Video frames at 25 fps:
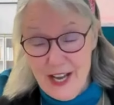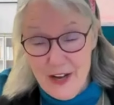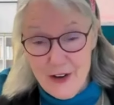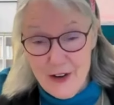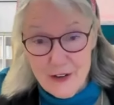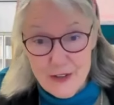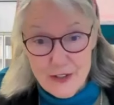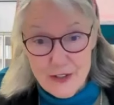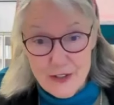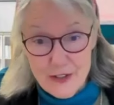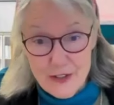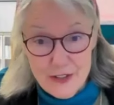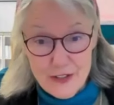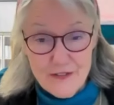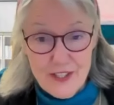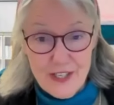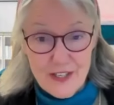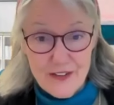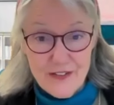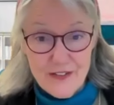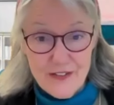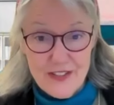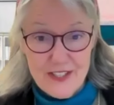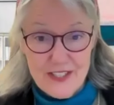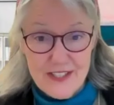how could you
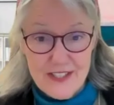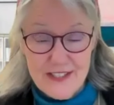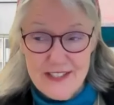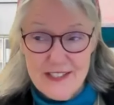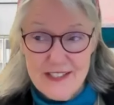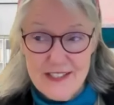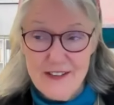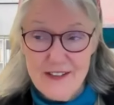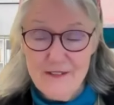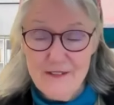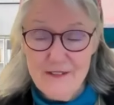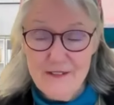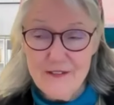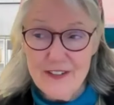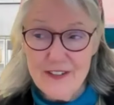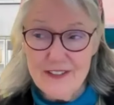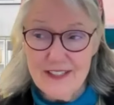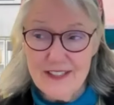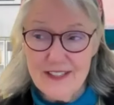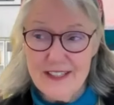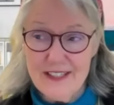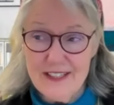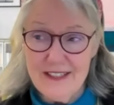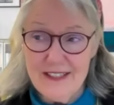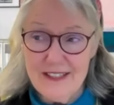have done things
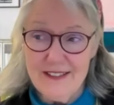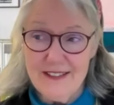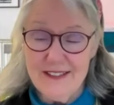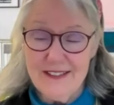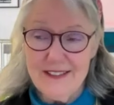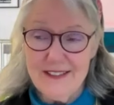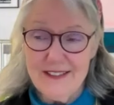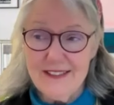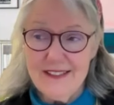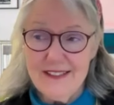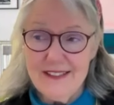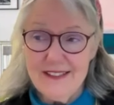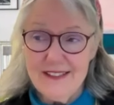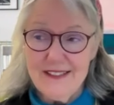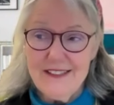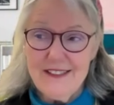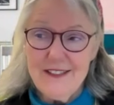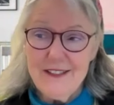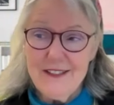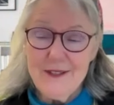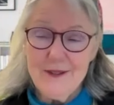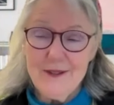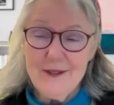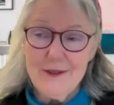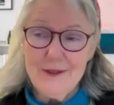differently? And,
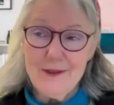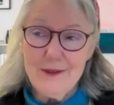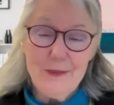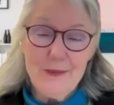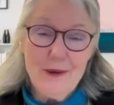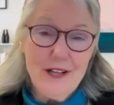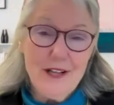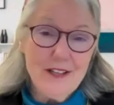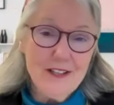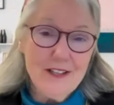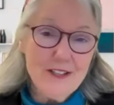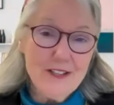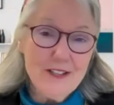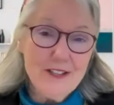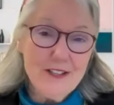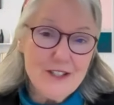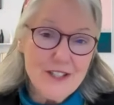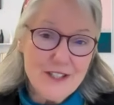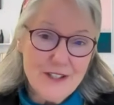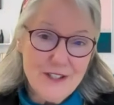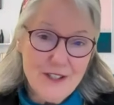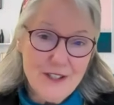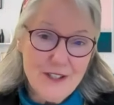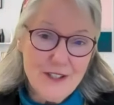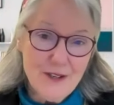you know,
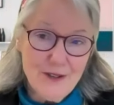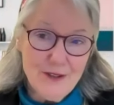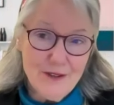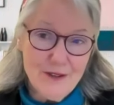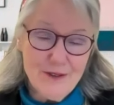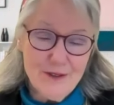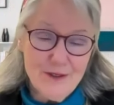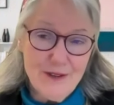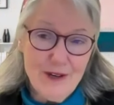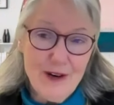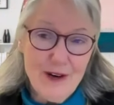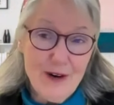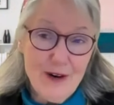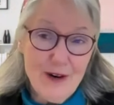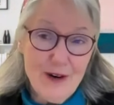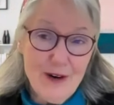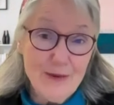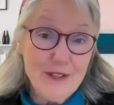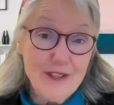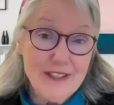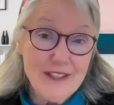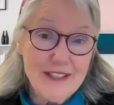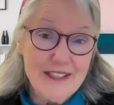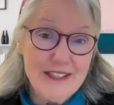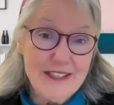apologies are,
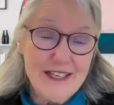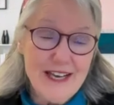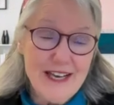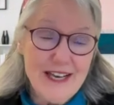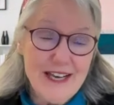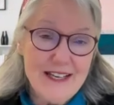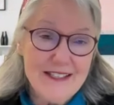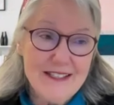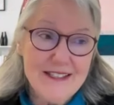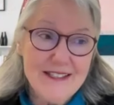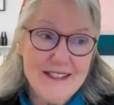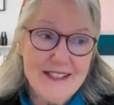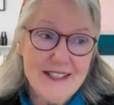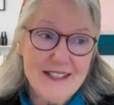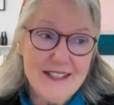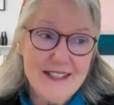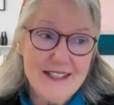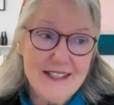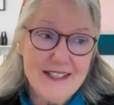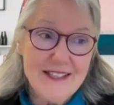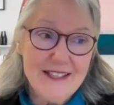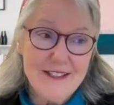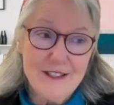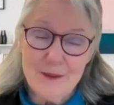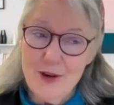are really nice.
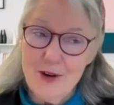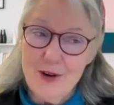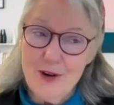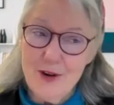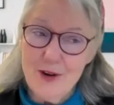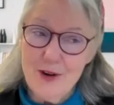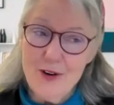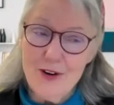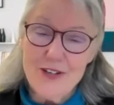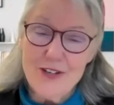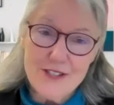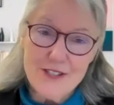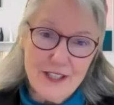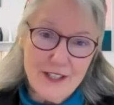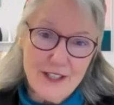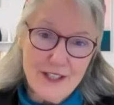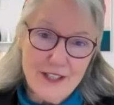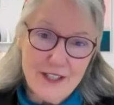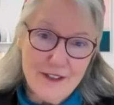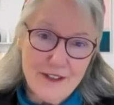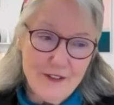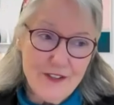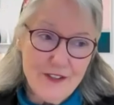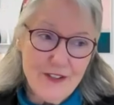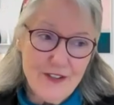That's the hardest
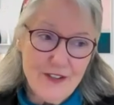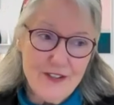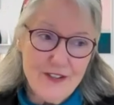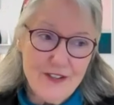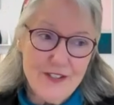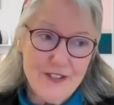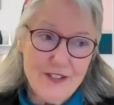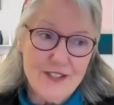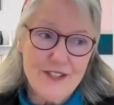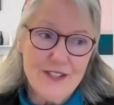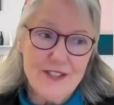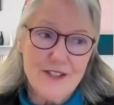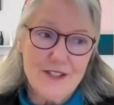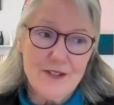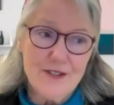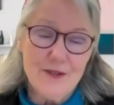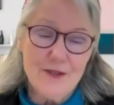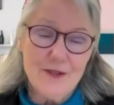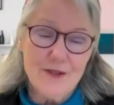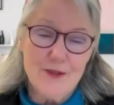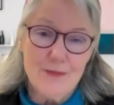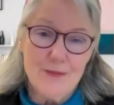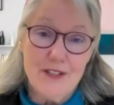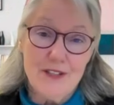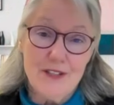thing for a
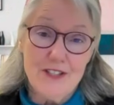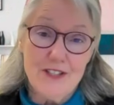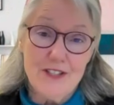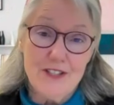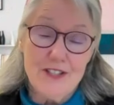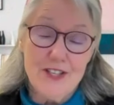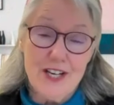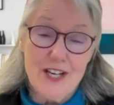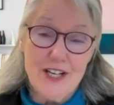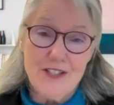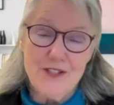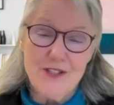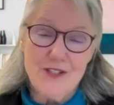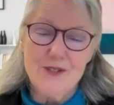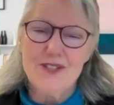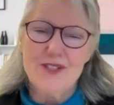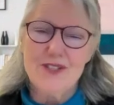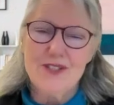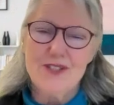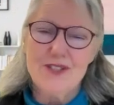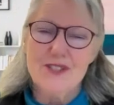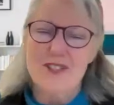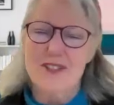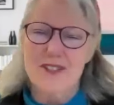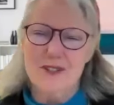narcissist to apologize.
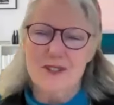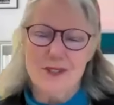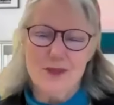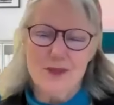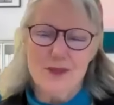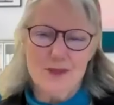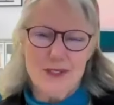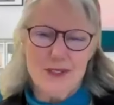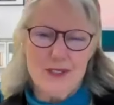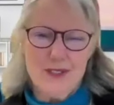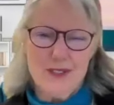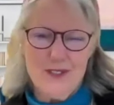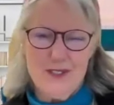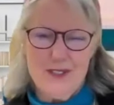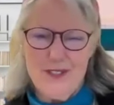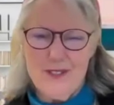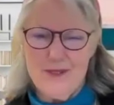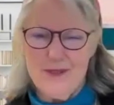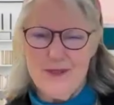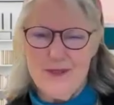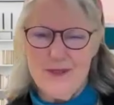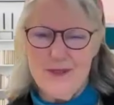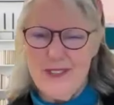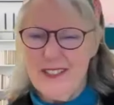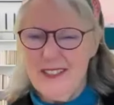Usually they'll do a
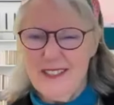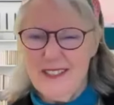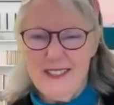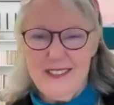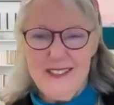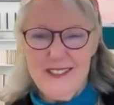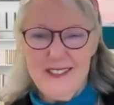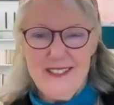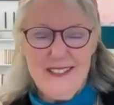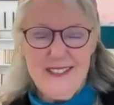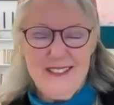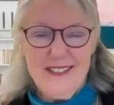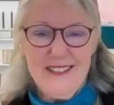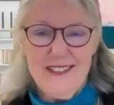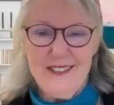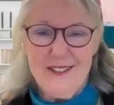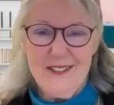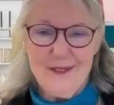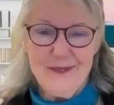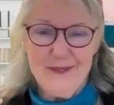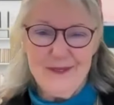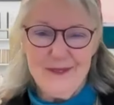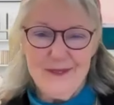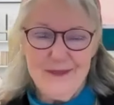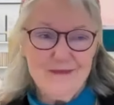cursory,
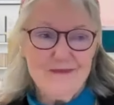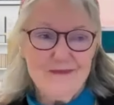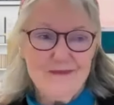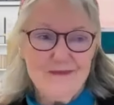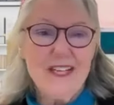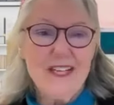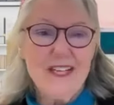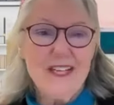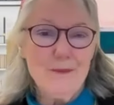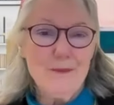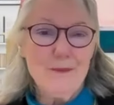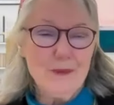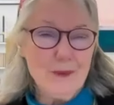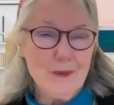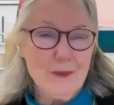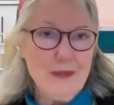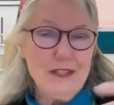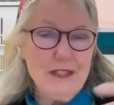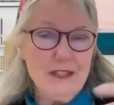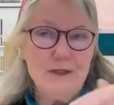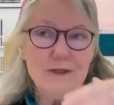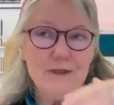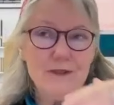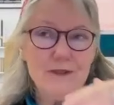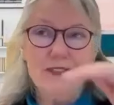you know,
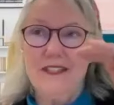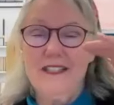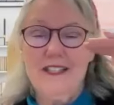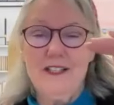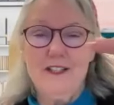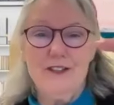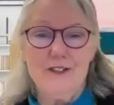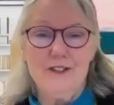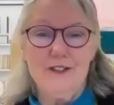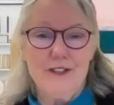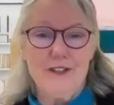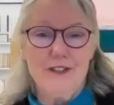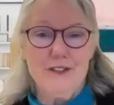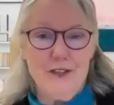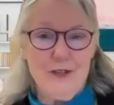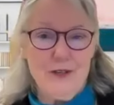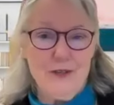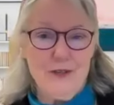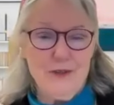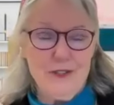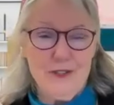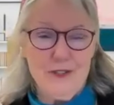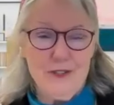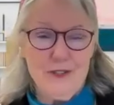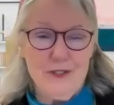complimentary, here you
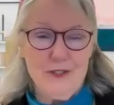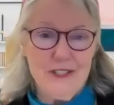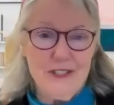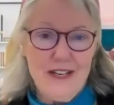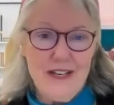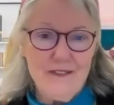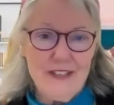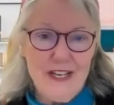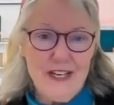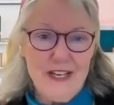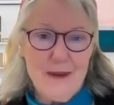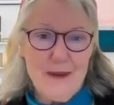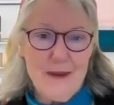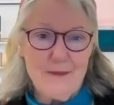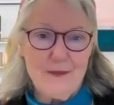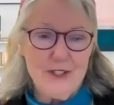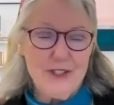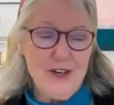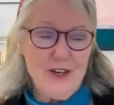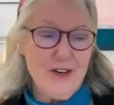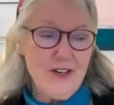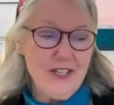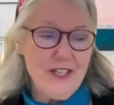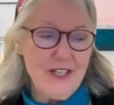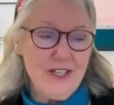go, you can have it, I'm
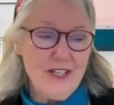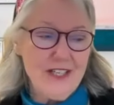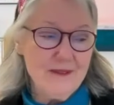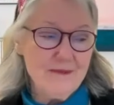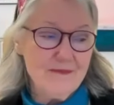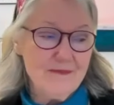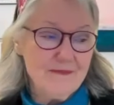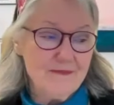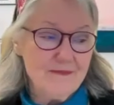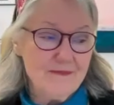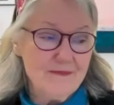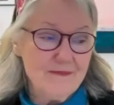sorry.